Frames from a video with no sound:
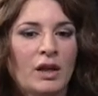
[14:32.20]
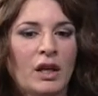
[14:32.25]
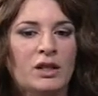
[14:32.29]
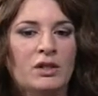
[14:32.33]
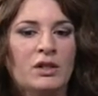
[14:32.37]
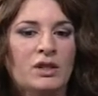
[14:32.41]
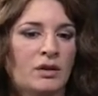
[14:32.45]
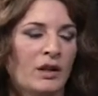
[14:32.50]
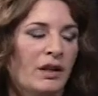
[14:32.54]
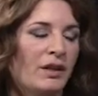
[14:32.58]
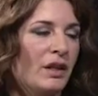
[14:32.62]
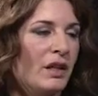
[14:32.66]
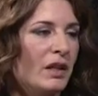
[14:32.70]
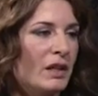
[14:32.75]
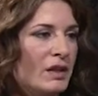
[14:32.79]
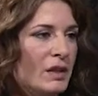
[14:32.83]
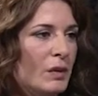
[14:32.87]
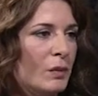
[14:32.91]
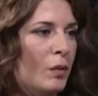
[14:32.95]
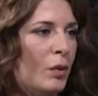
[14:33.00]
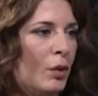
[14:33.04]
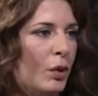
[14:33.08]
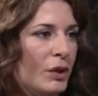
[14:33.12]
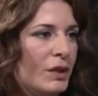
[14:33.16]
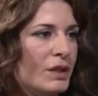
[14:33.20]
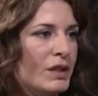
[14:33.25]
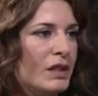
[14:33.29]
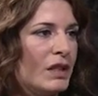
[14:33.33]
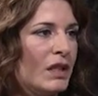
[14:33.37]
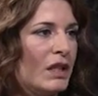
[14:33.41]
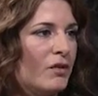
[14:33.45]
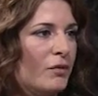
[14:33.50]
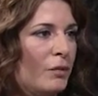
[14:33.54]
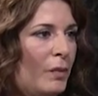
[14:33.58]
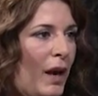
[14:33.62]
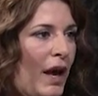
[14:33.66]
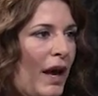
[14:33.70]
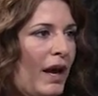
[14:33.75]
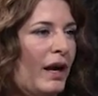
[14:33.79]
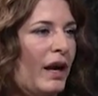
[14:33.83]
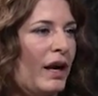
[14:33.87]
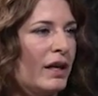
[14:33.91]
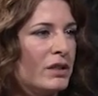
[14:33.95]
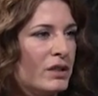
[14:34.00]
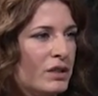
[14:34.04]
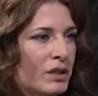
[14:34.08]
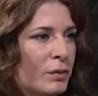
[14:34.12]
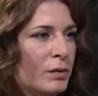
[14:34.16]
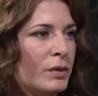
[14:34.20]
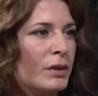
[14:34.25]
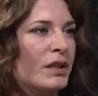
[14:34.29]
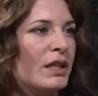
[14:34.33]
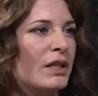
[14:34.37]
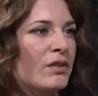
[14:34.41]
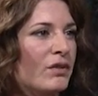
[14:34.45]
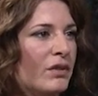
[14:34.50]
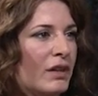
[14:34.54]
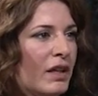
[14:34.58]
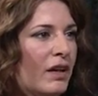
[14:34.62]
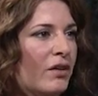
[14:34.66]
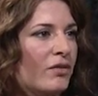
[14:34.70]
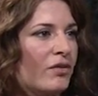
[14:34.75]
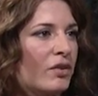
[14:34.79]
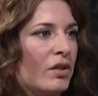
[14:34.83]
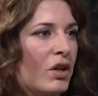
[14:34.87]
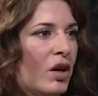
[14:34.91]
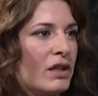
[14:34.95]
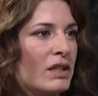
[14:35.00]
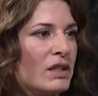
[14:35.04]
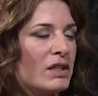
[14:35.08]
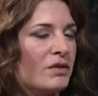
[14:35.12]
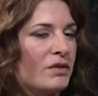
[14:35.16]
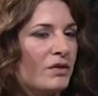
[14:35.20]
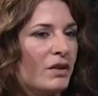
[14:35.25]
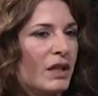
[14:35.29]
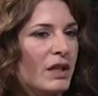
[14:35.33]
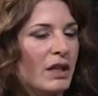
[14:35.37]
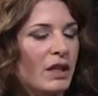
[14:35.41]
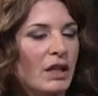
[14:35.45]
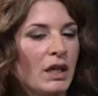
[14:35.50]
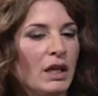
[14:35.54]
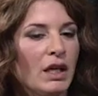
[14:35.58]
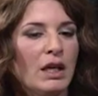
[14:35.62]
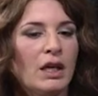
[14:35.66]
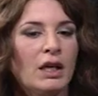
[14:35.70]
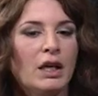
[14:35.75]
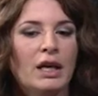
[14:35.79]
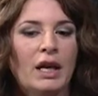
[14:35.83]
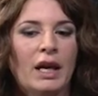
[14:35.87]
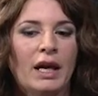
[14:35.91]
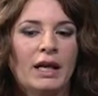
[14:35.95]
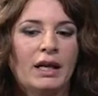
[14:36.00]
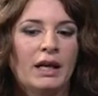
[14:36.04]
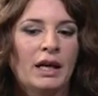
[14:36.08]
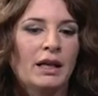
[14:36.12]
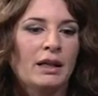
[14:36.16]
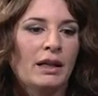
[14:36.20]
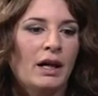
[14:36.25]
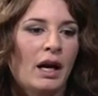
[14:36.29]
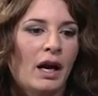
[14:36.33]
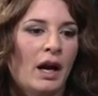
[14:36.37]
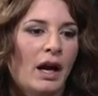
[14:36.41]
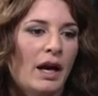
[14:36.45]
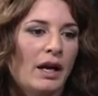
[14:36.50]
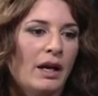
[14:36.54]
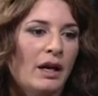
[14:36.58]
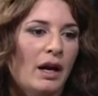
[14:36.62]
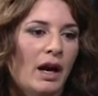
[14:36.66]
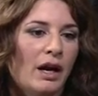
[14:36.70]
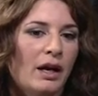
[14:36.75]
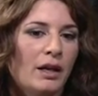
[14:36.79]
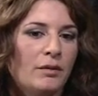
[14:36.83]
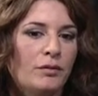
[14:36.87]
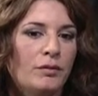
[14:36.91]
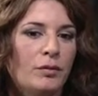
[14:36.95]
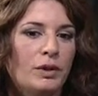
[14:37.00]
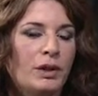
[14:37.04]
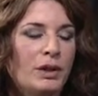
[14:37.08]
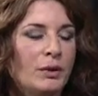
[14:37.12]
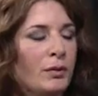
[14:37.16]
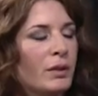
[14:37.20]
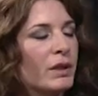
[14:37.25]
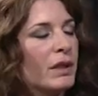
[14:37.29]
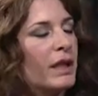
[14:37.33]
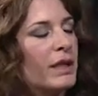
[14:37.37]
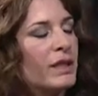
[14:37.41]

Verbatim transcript: And so I think it's important to give back. I do believe in that philosophy. And I, I, I, really would